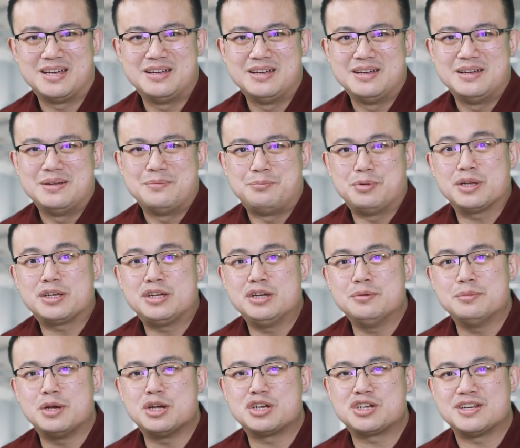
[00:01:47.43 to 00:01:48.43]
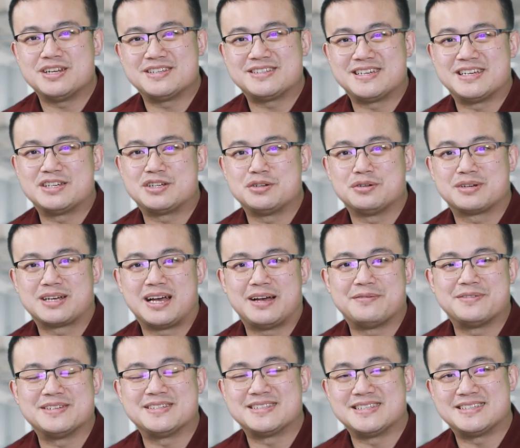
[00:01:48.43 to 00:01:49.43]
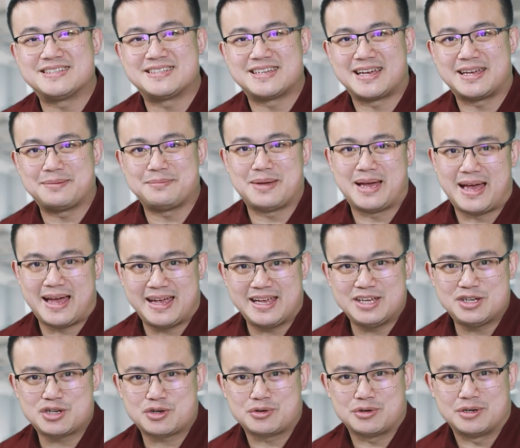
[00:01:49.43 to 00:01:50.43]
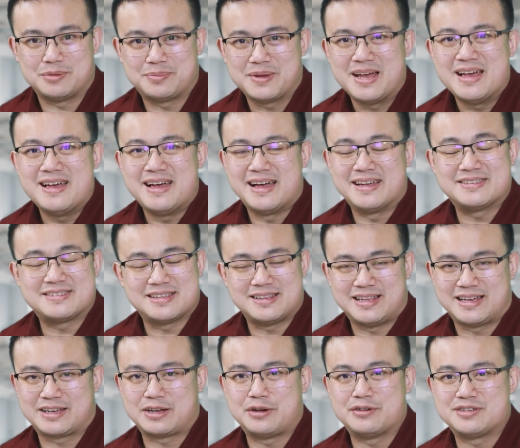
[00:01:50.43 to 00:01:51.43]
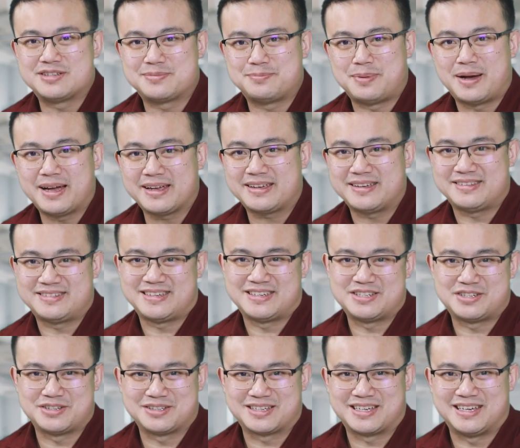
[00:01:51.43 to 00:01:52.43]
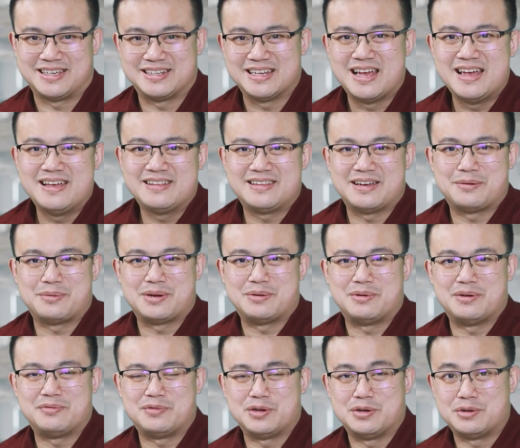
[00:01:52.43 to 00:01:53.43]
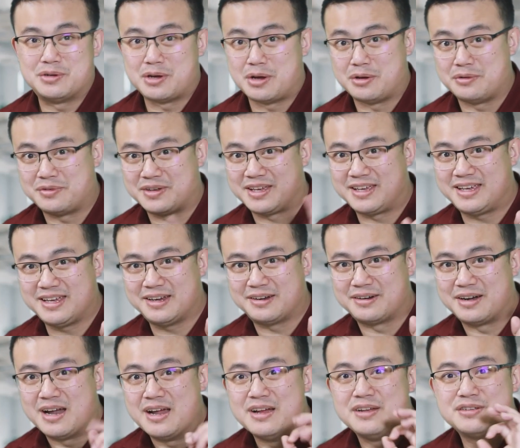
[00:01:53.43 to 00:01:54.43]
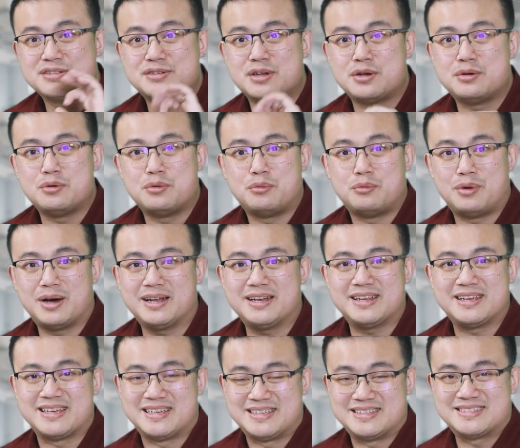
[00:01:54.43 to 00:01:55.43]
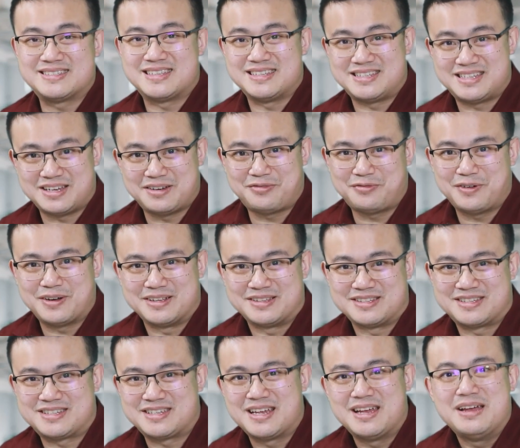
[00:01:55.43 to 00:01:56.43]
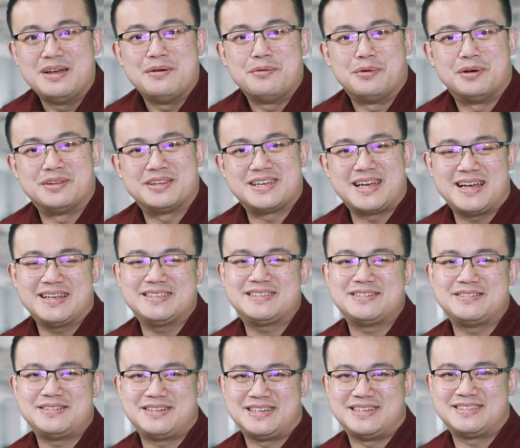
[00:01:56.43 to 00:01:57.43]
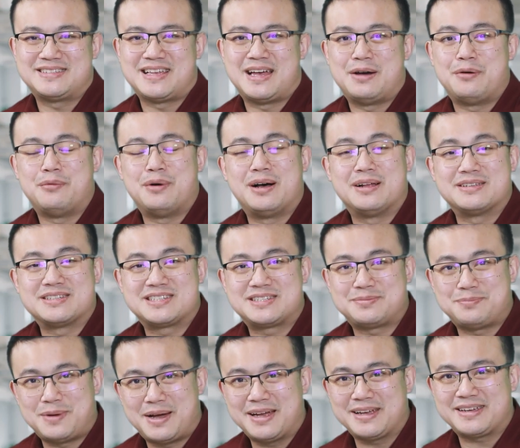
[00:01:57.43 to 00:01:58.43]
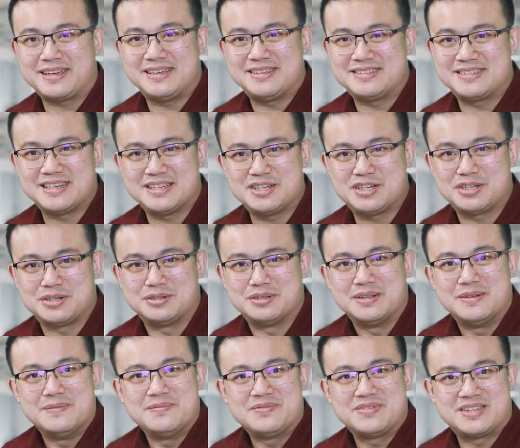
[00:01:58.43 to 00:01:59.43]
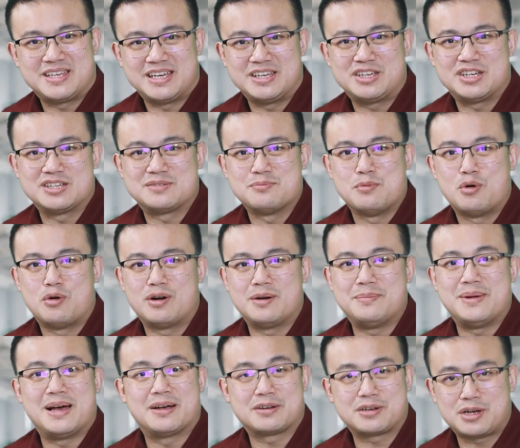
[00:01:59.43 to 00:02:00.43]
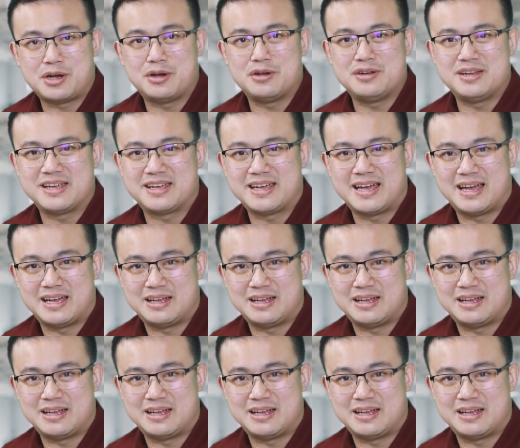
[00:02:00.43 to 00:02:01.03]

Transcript: BricQ Motion Essential covers the same age group as the LEGO Spike Essential kit that we reviewed over here. So what is the difference? Well, the answer is that while Spike Essential teaches more about coding and